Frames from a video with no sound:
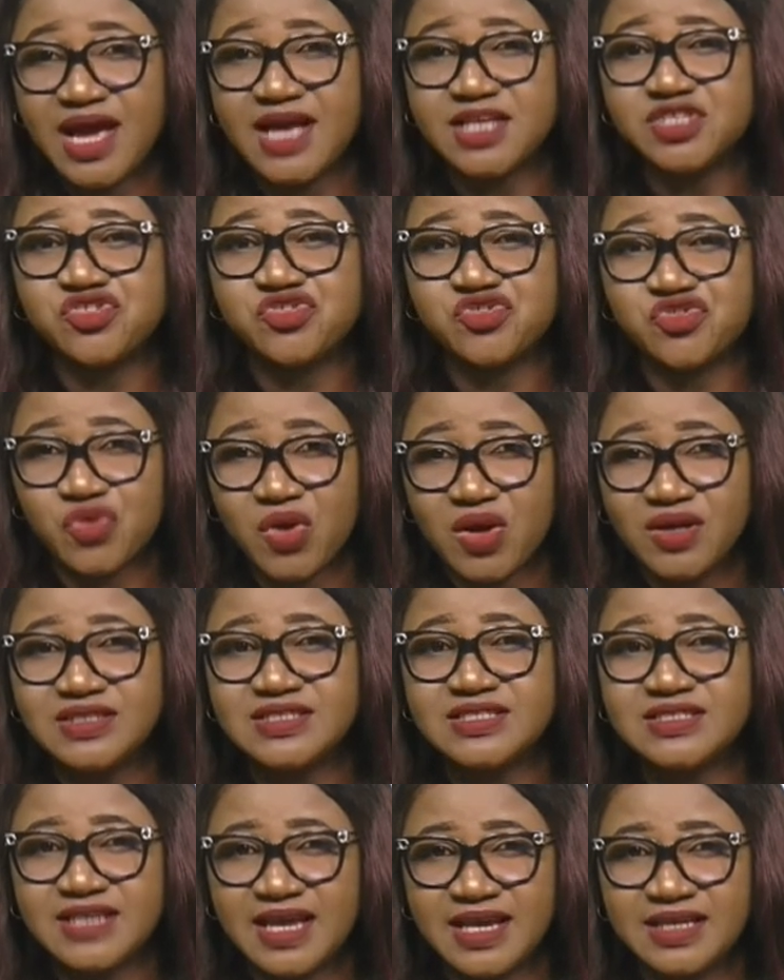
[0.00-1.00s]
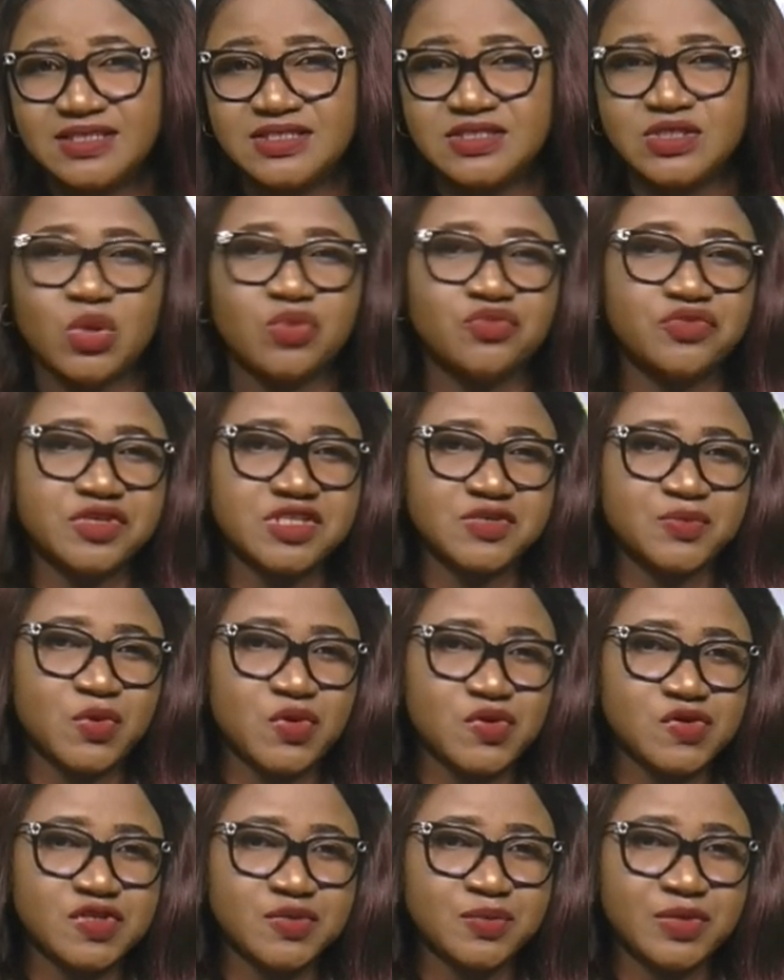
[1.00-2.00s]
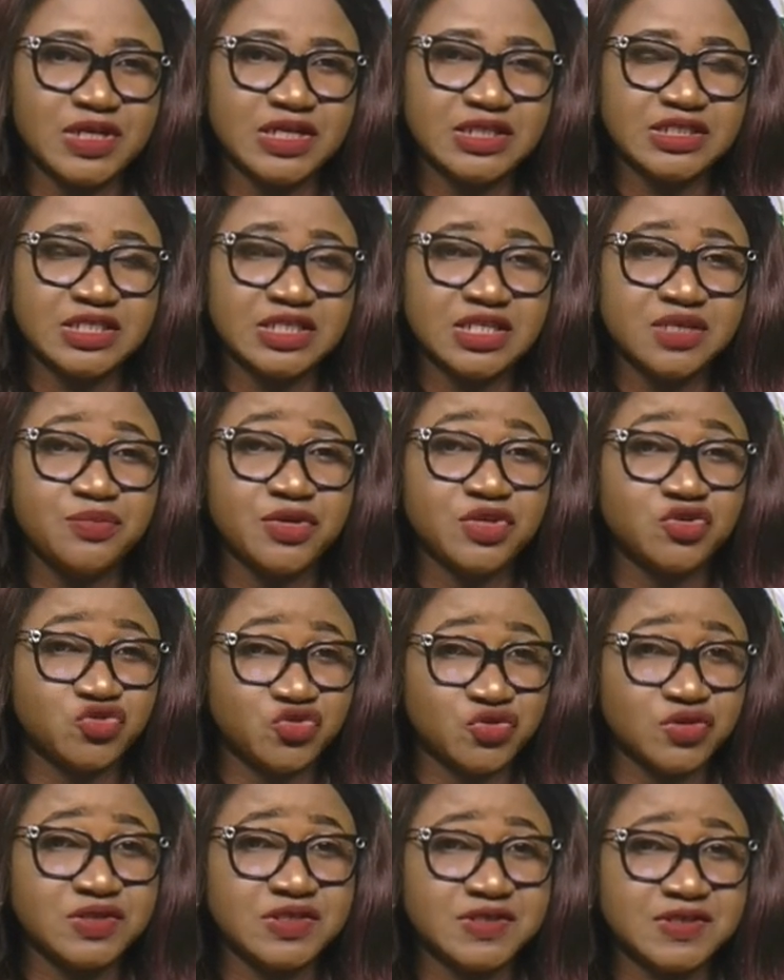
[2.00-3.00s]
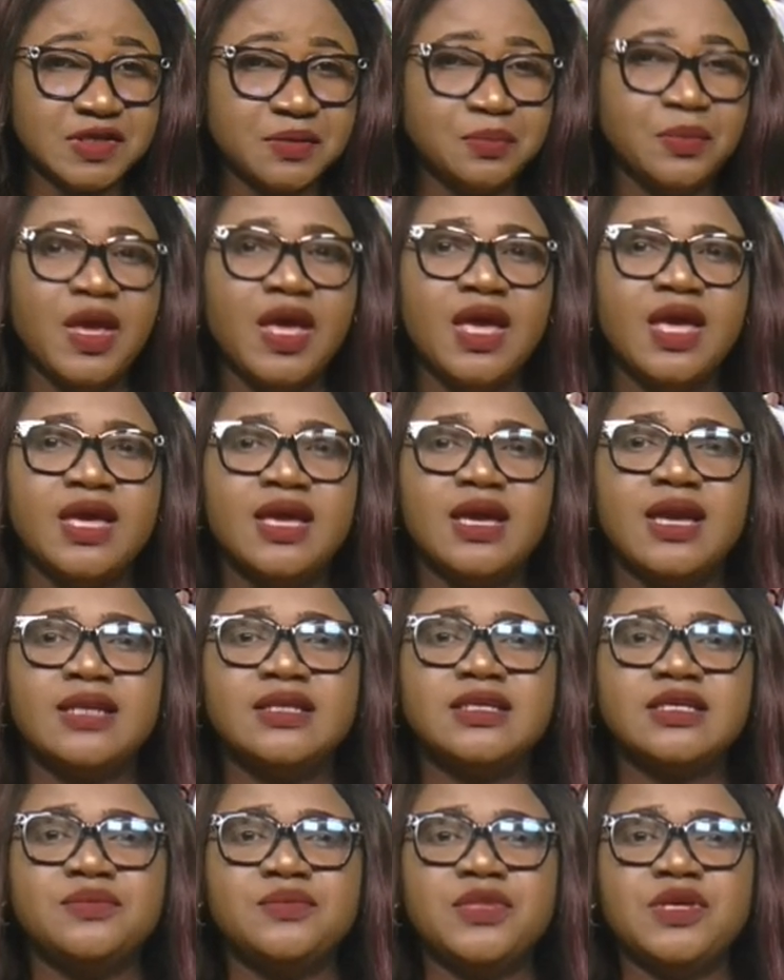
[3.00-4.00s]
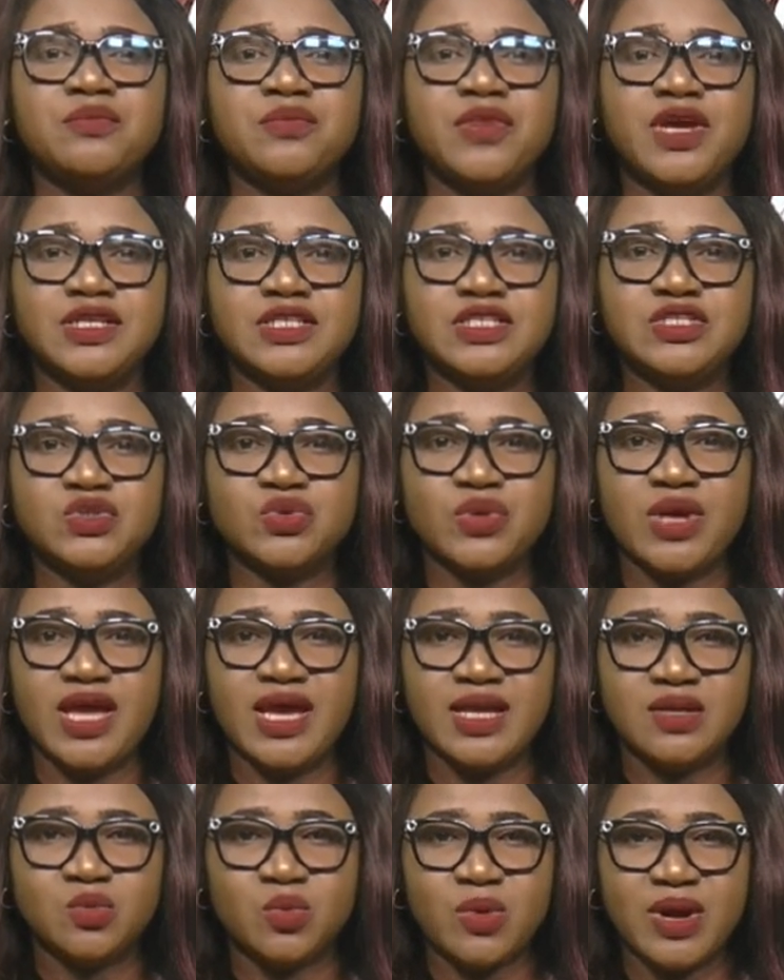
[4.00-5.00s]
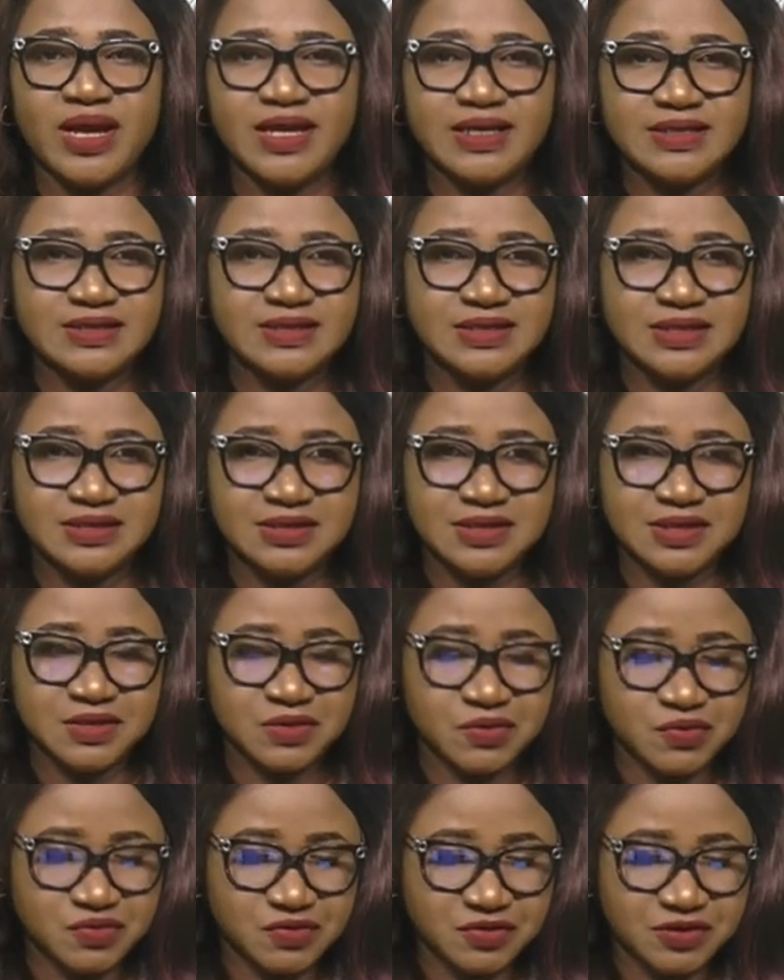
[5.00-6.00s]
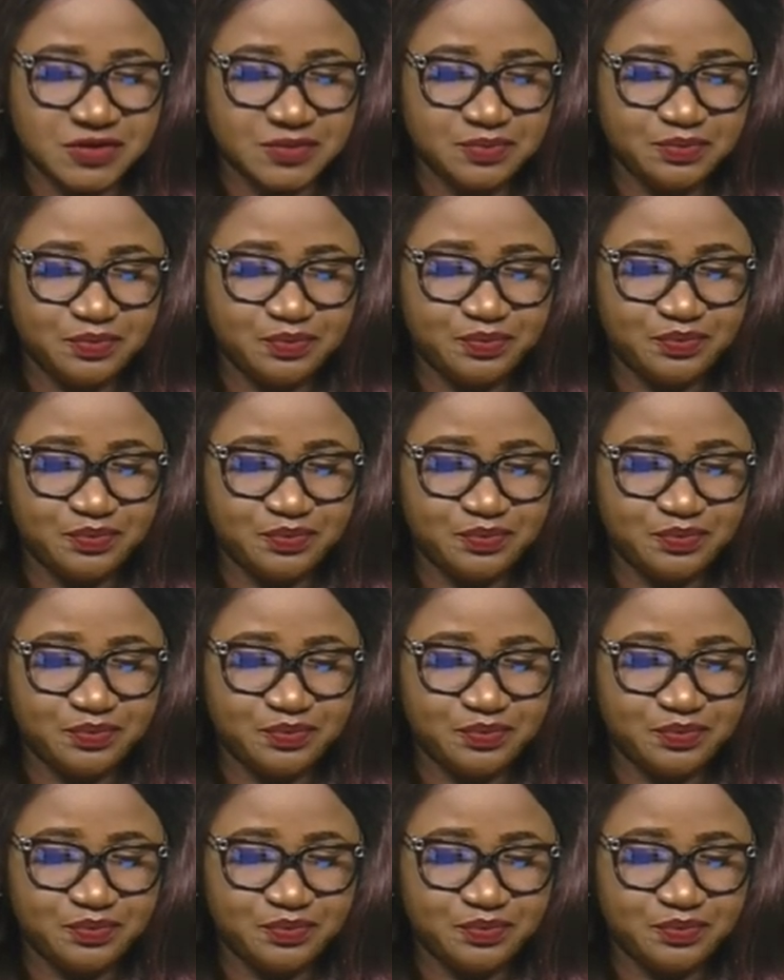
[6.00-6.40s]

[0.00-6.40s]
a strong sense of responsibility, patriotism, and commitment to NYSC dues.